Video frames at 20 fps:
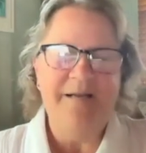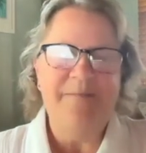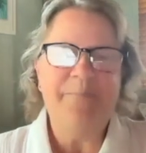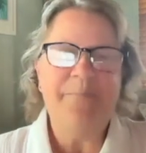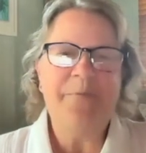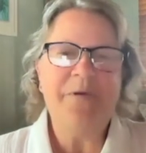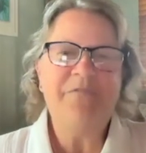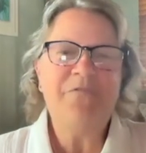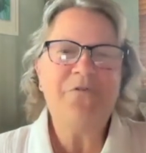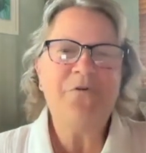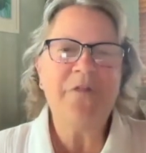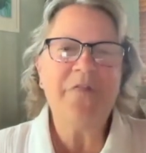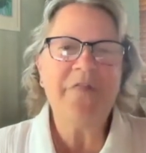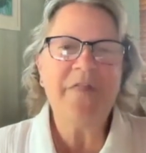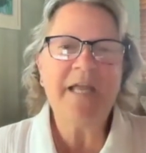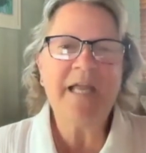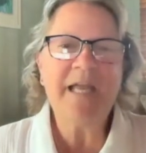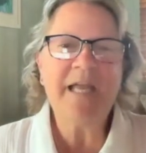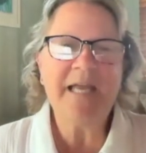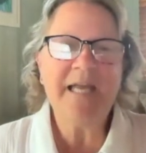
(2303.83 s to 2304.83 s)
before
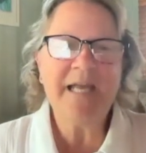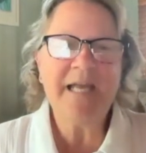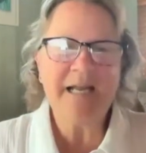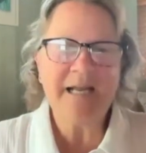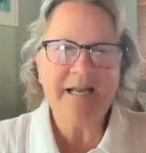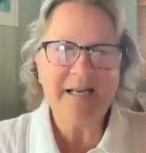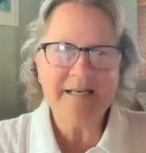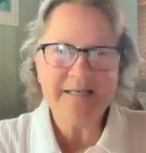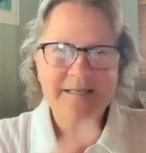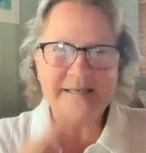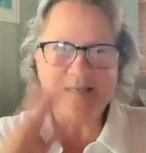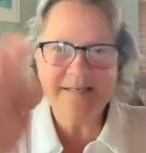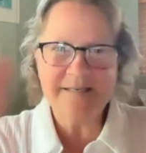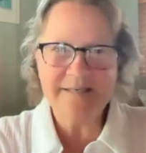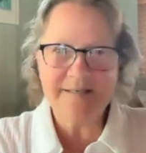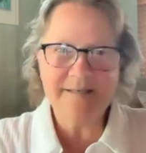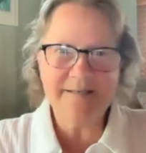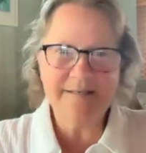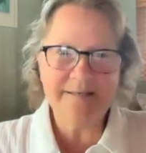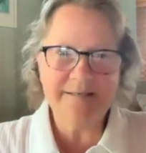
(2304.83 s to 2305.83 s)
thinking
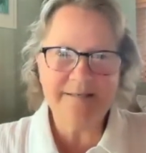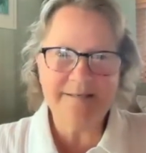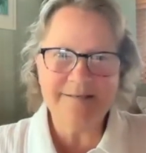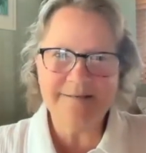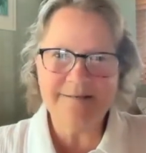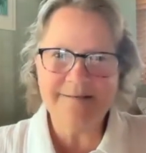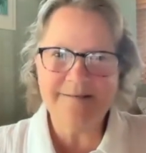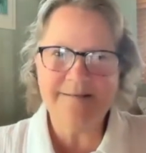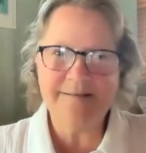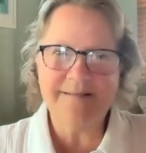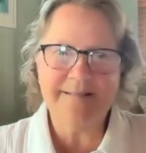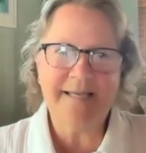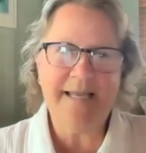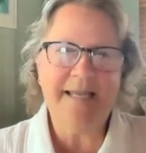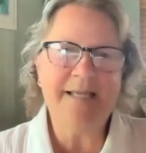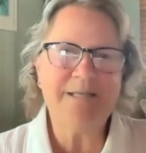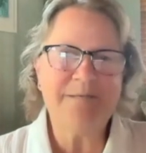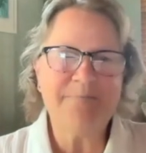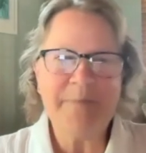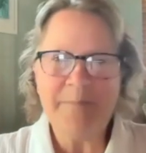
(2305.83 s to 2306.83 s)

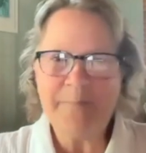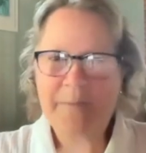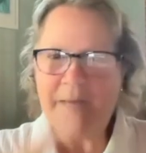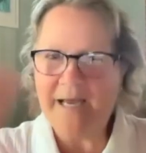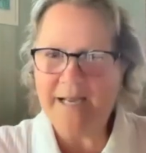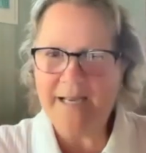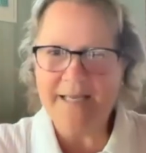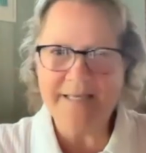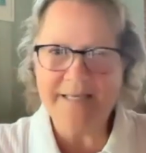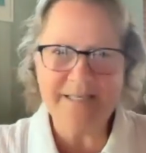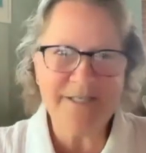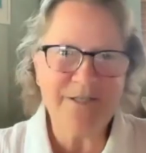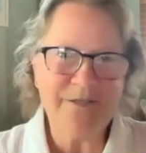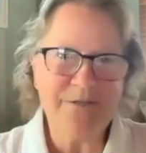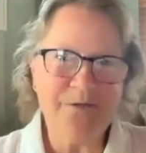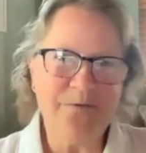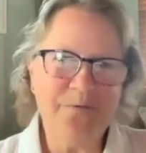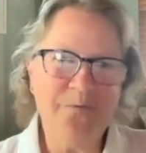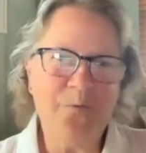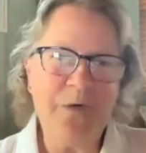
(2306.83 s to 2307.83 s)
takes me back
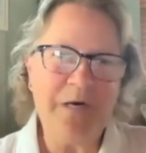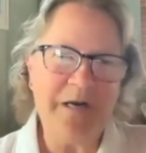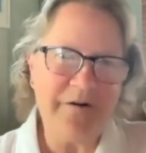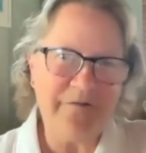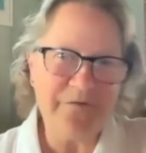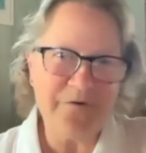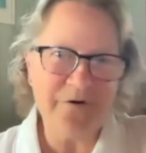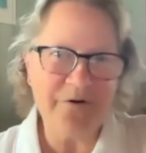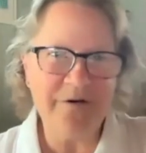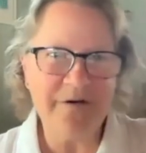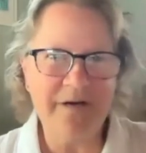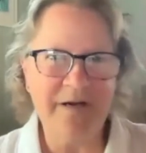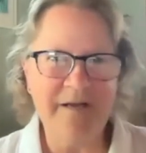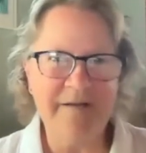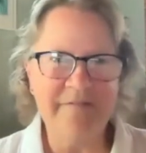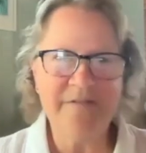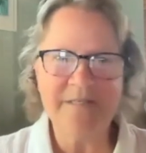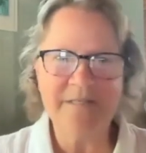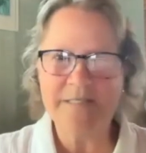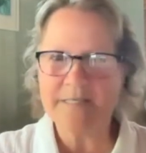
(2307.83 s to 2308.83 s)
into whatever
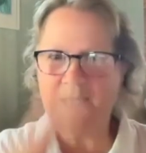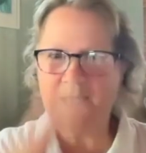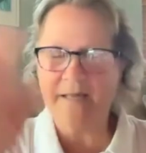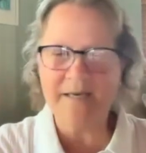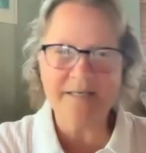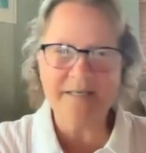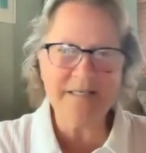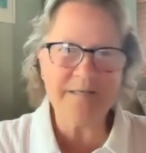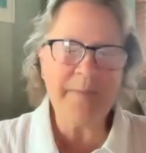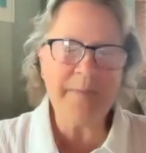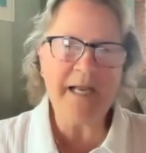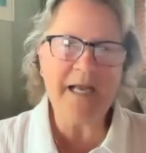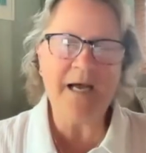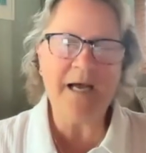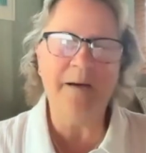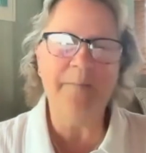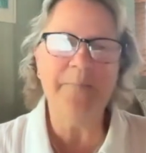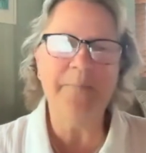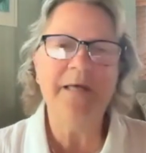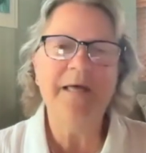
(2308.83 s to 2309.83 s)
I've decided to make
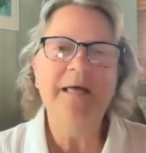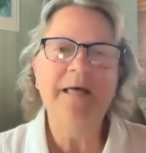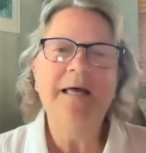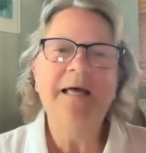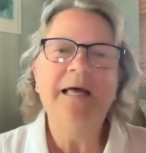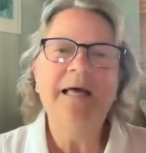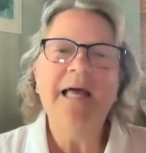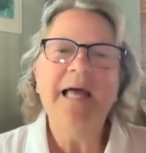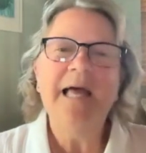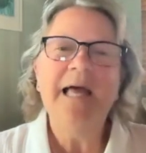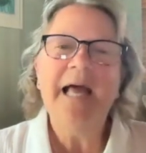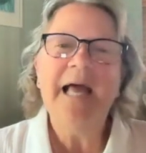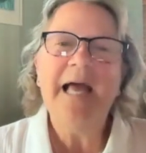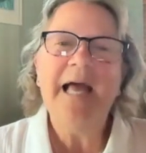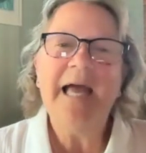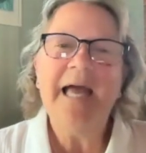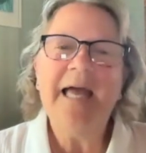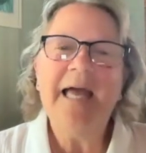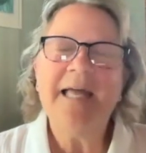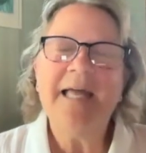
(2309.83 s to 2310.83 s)
up.
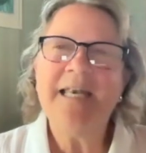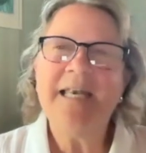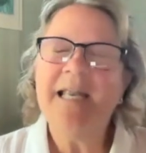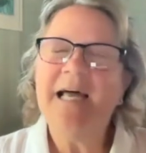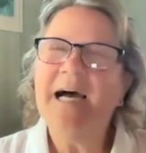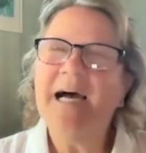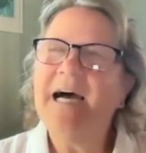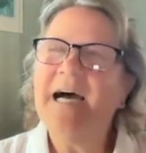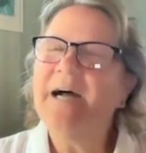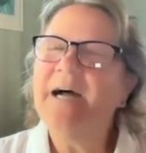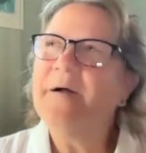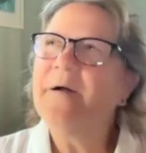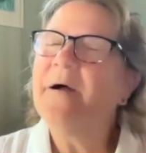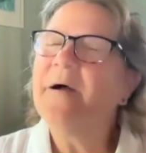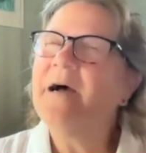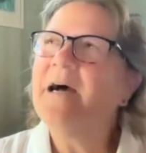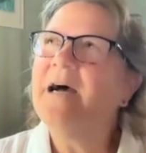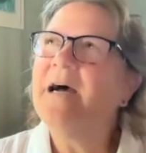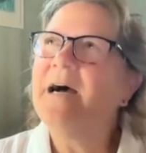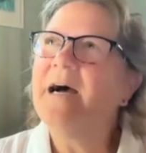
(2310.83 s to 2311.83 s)
And
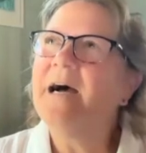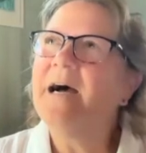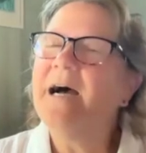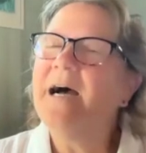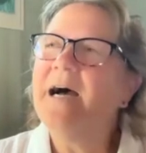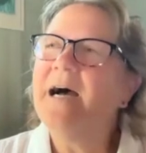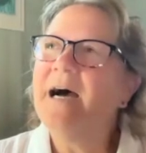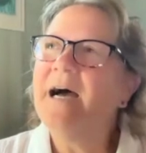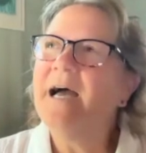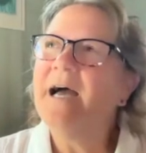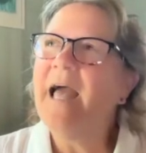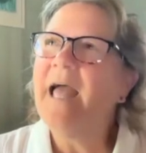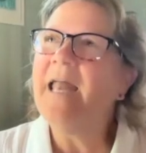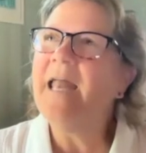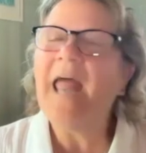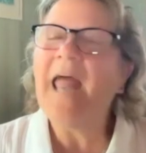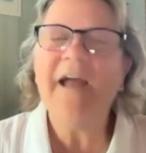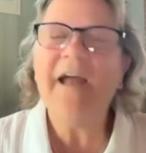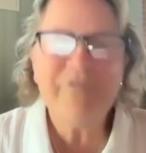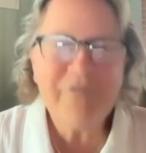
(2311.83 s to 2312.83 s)

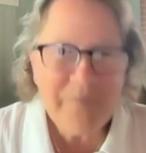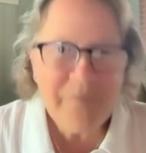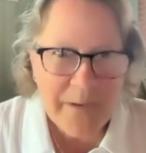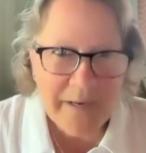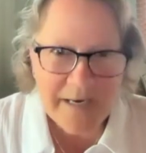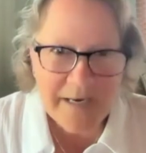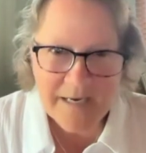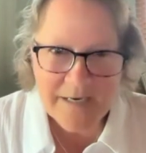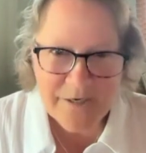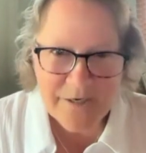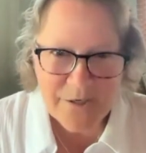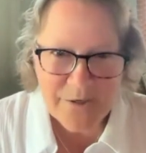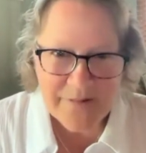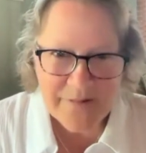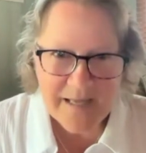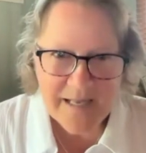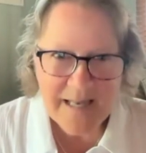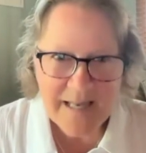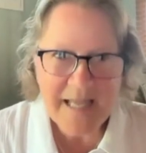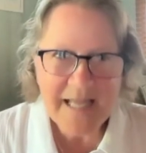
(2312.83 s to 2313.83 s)
and everybody can do
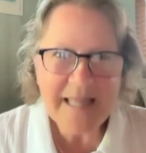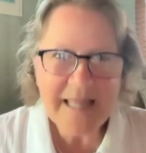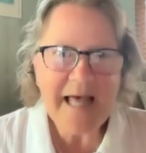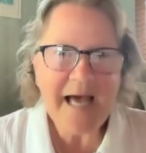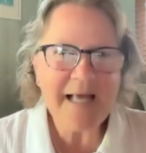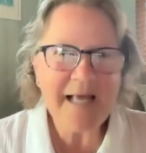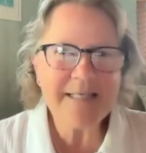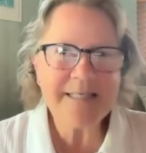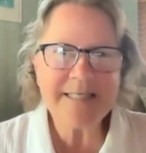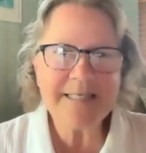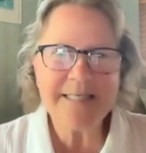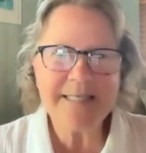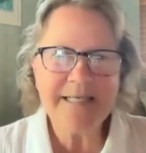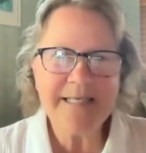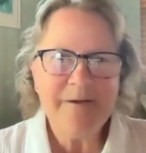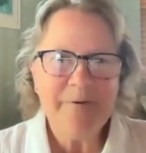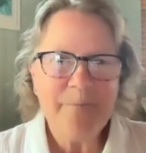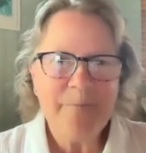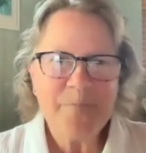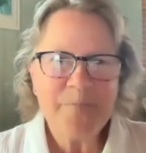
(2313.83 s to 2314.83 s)
that. Like that's
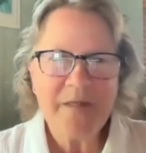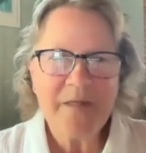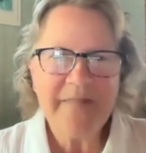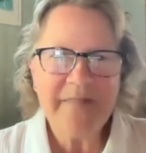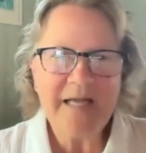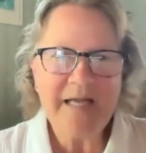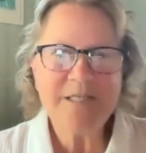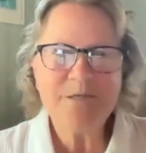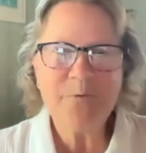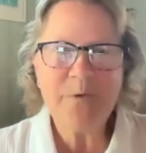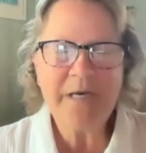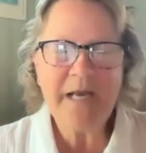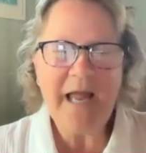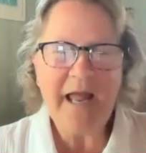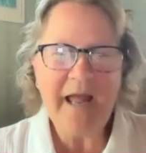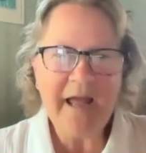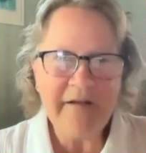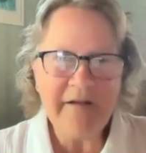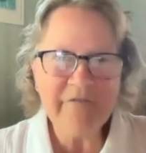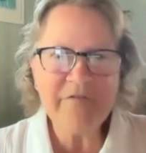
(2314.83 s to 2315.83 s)
that's what
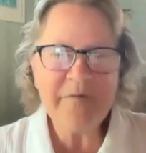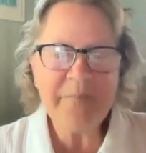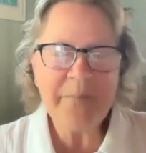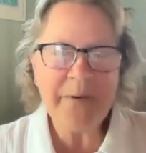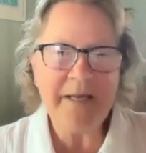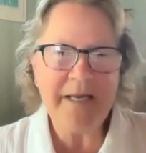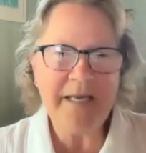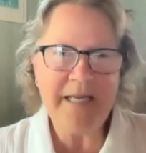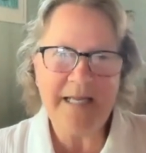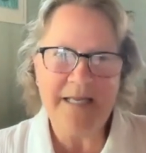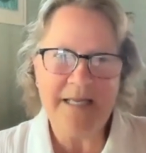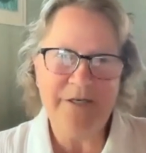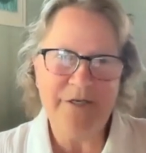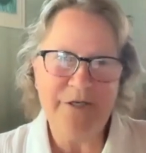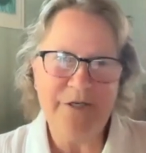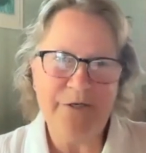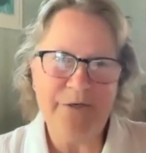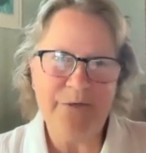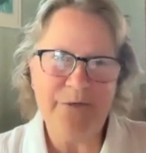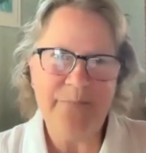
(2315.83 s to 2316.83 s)
everybody can
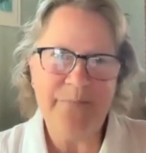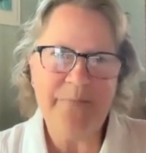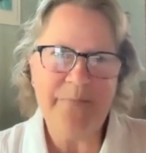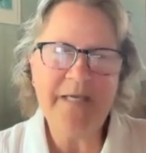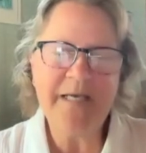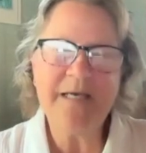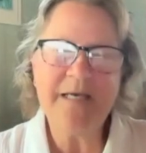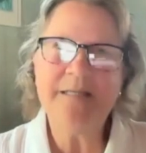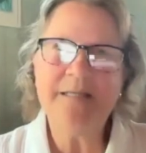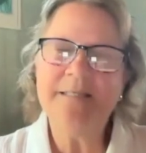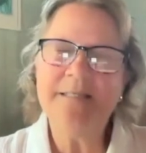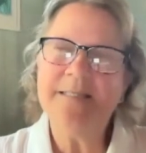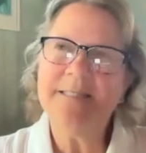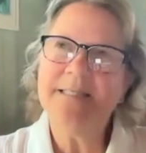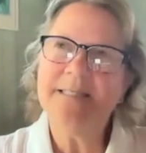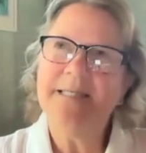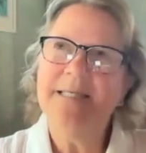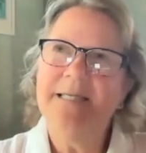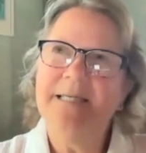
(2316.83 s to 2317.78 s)
do because